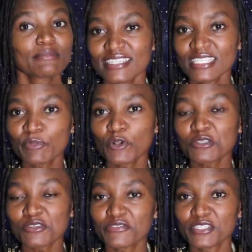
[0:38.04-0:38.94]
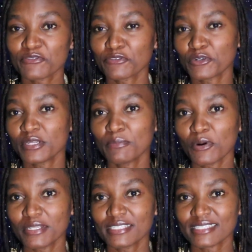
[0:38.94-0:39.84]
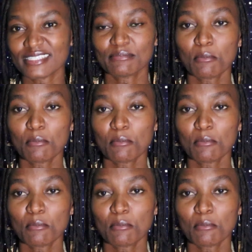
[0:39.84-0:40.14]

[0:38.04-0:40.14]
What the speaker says: just because of his foreign policy.